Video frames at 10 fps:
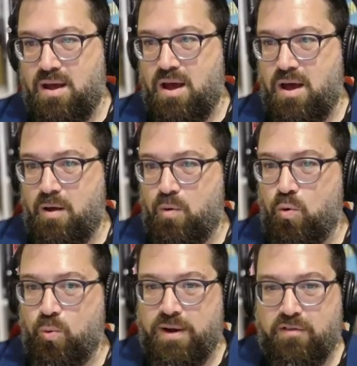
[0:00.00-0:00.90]

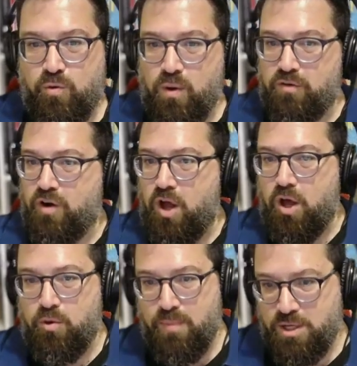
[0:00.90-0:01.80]
or whenever one of our
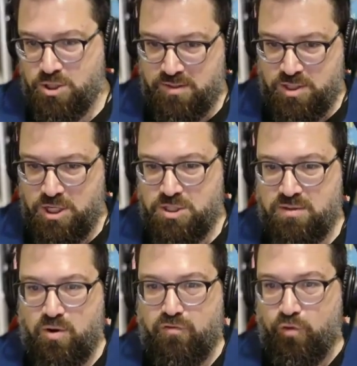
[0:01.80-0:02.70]
automations
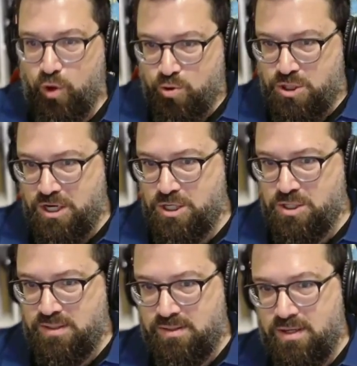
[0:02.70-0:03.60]
changes or our flow changes,